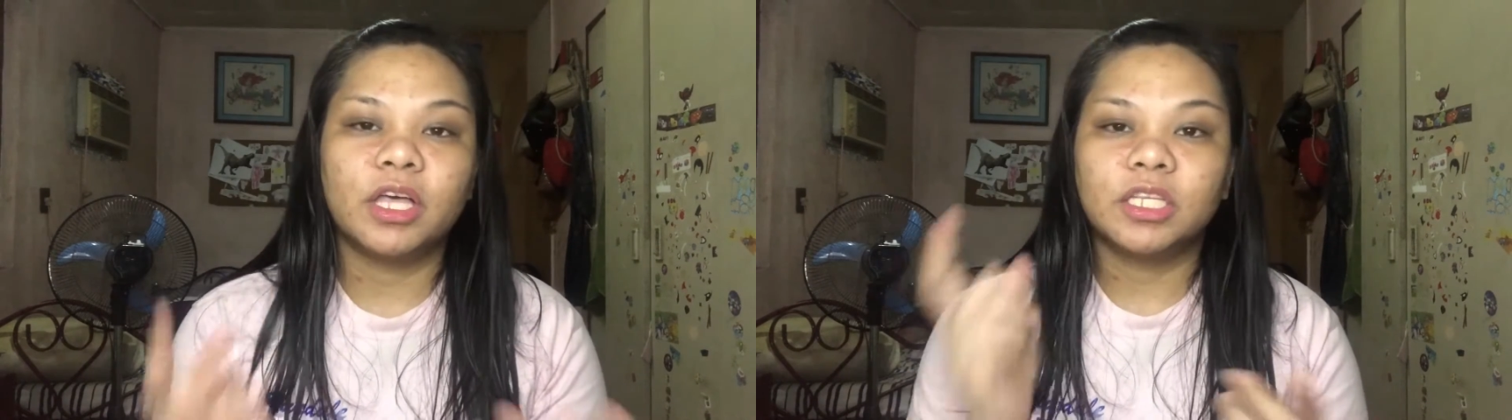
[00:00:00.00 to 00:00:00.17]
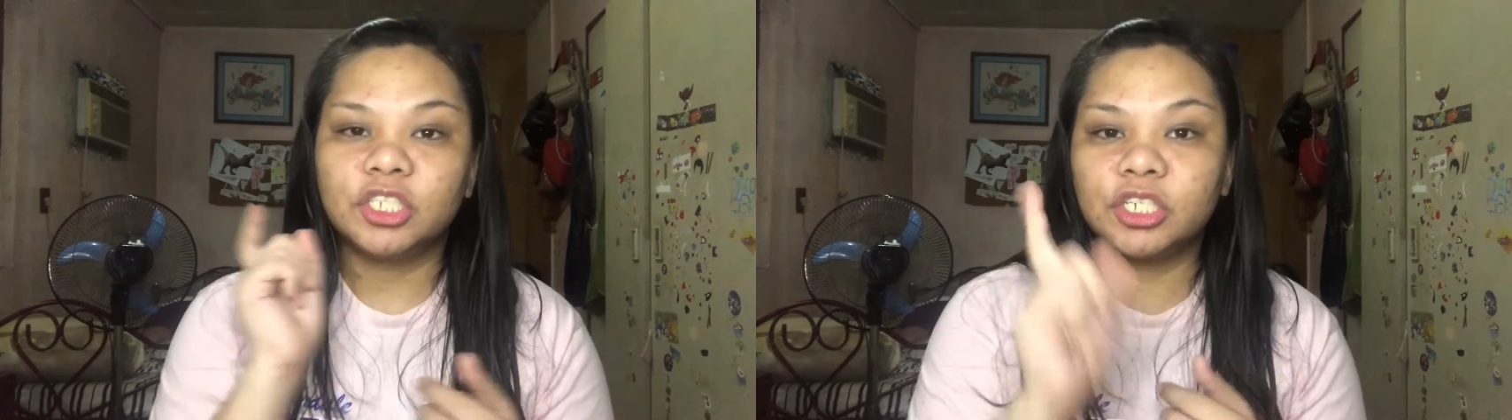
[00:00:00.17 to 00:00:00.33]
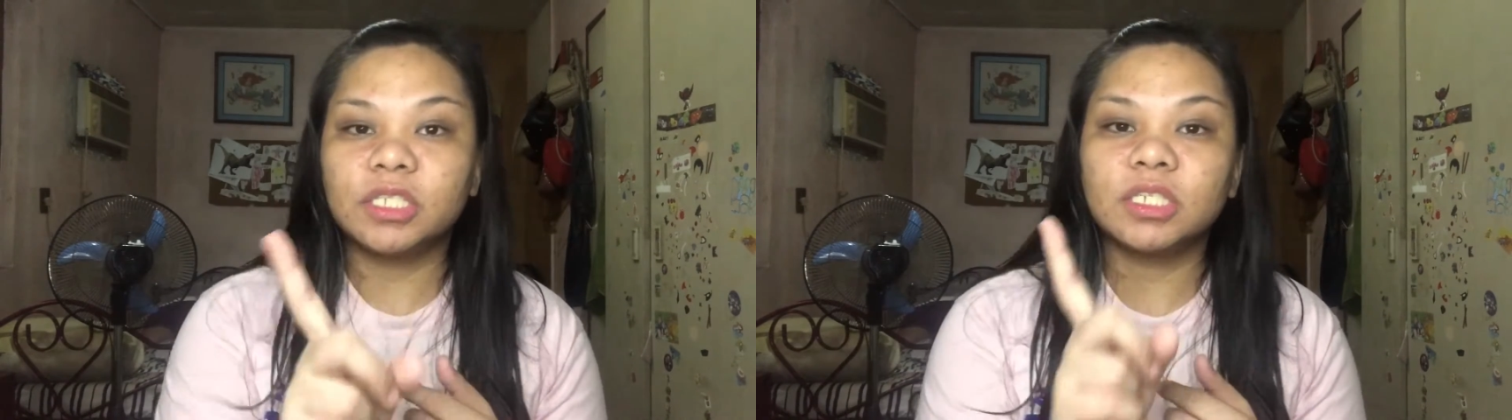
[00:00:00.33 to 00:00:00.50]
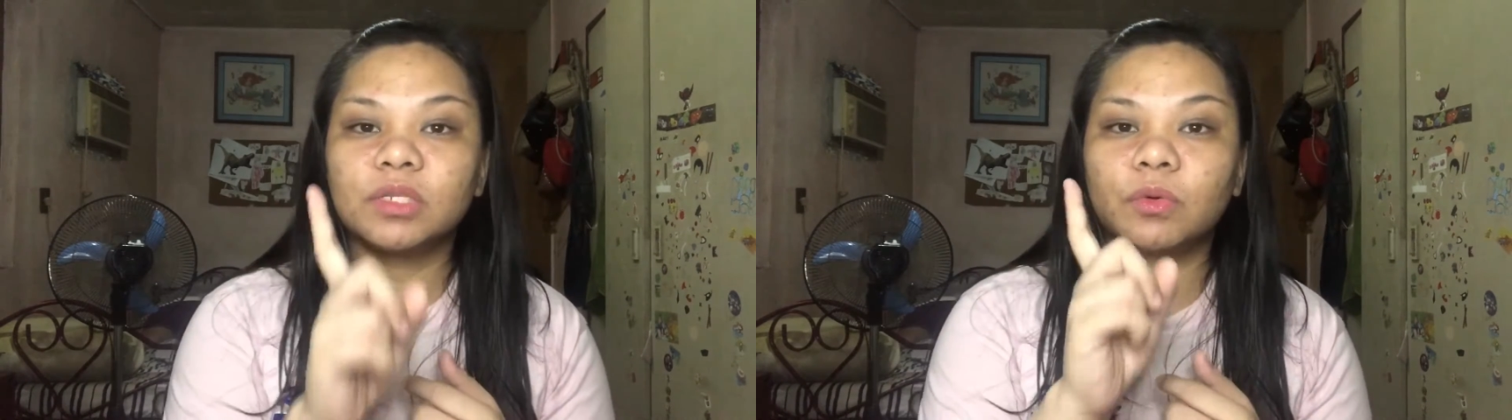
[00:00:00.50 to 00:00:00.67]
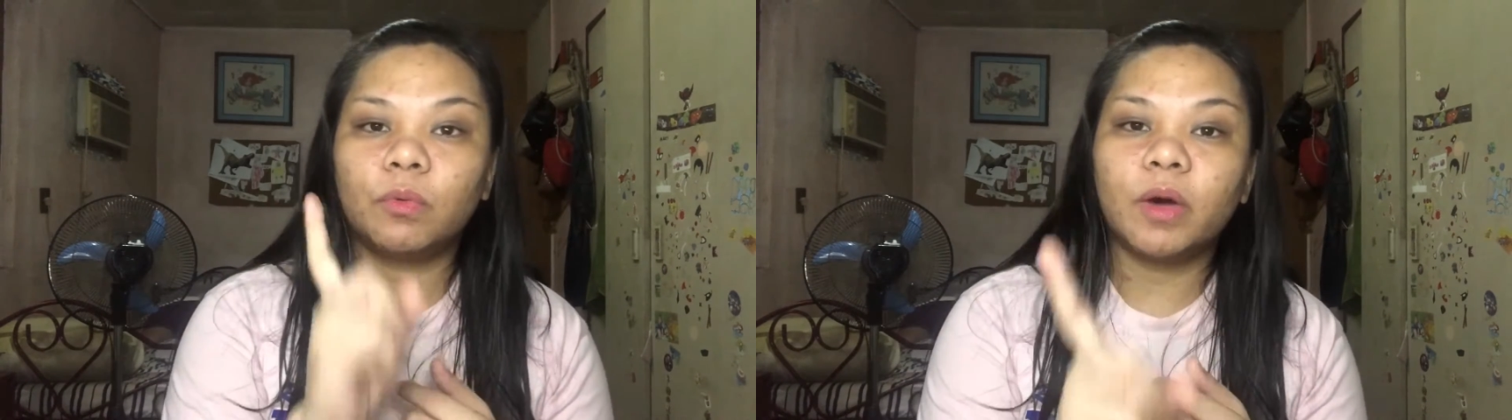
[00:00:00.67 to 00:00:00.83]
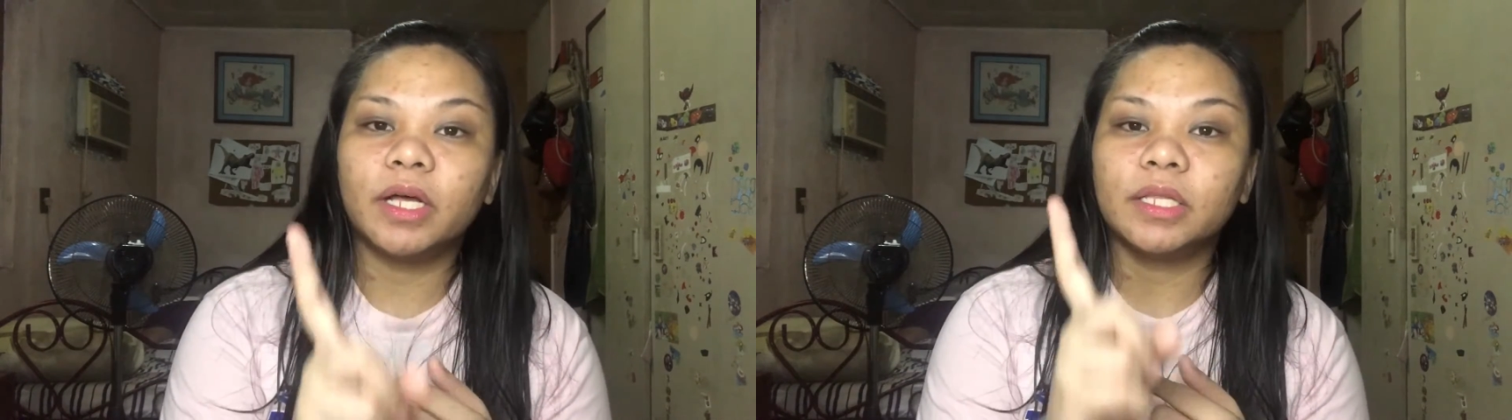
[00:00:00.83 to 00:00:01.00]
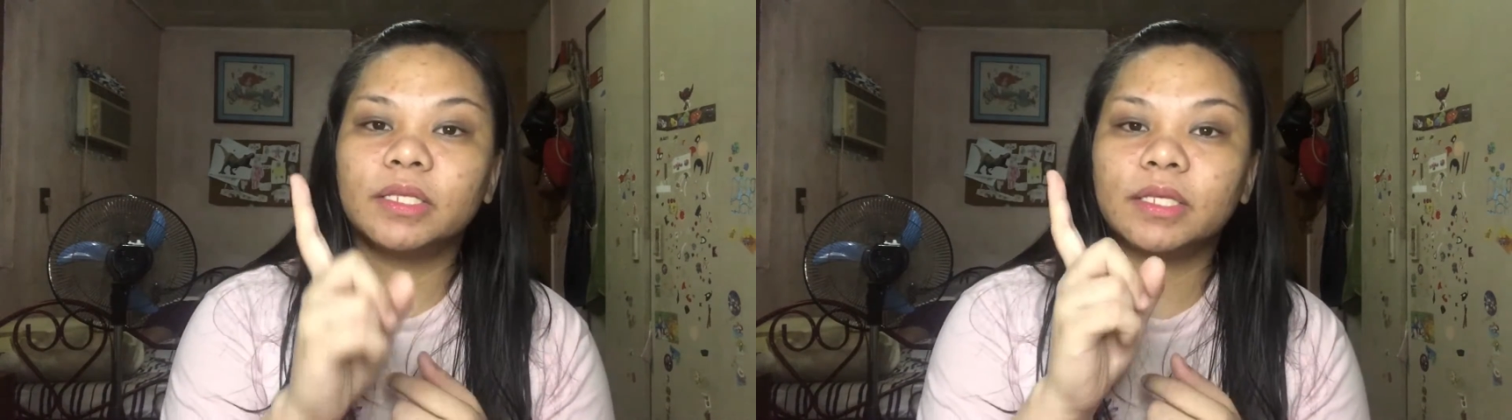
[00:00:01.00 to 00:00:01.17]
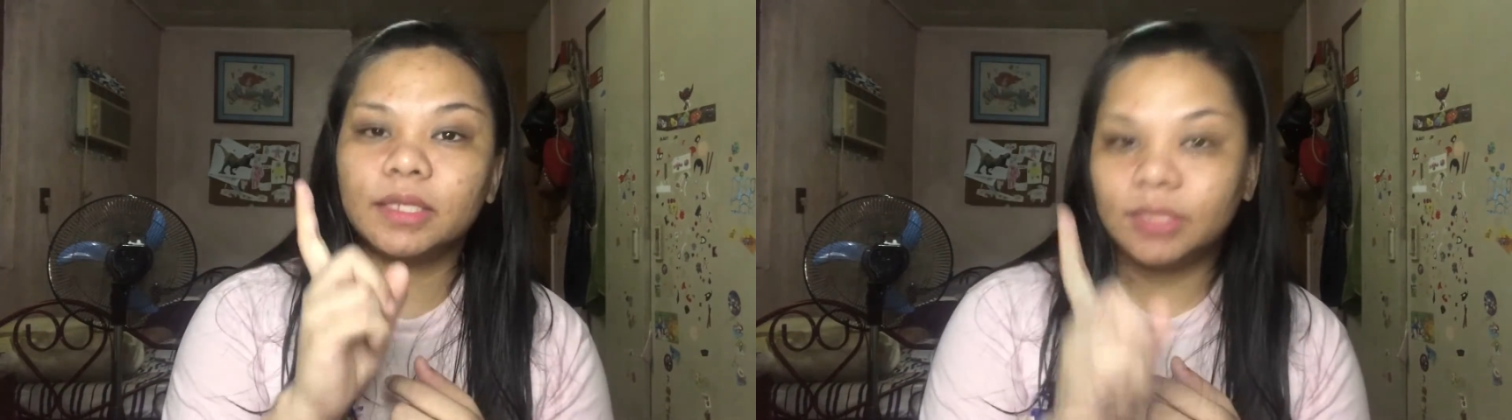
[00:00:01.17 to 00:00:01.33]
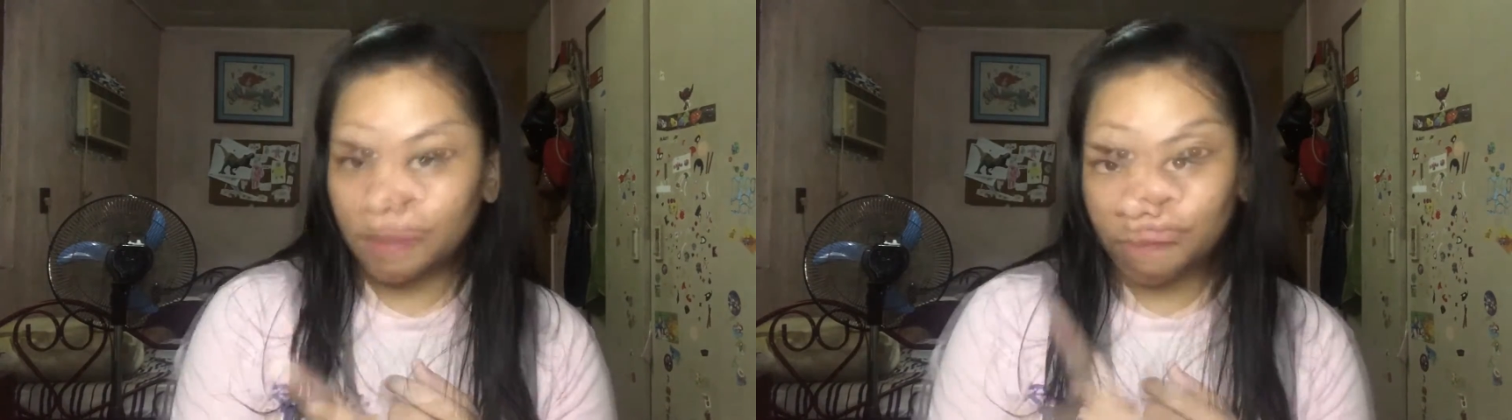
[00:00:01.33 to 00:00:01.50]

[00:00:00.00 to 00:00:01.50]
Just one dip.